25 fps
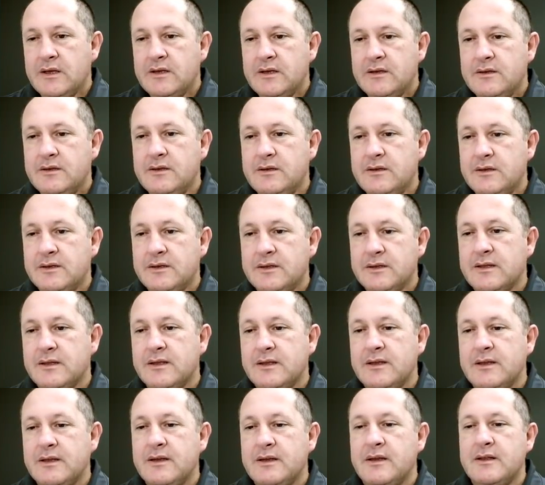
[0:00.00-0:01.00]

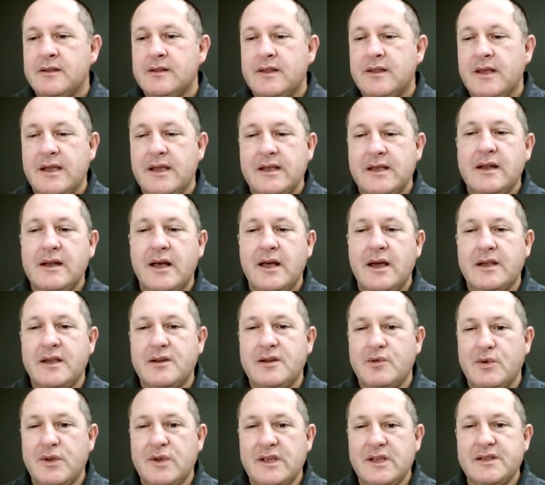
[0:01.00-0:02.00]
the headline
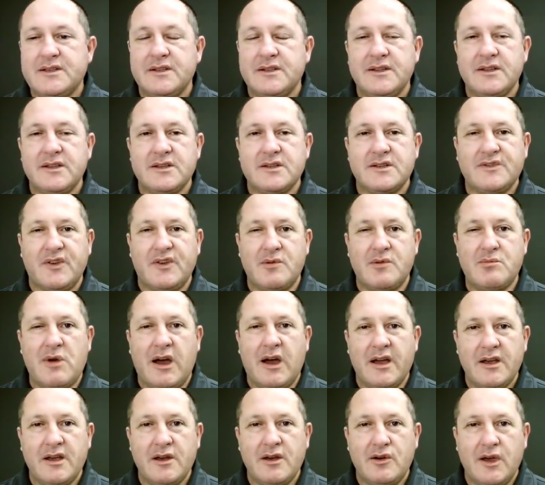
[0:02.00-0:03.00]
reads, and this is from
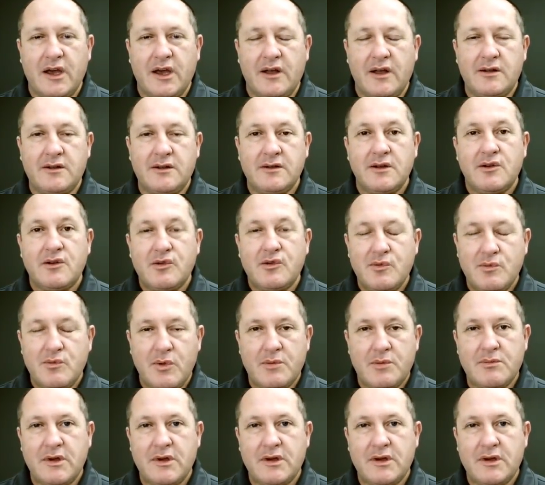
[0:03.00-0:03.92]
IOL. Remember,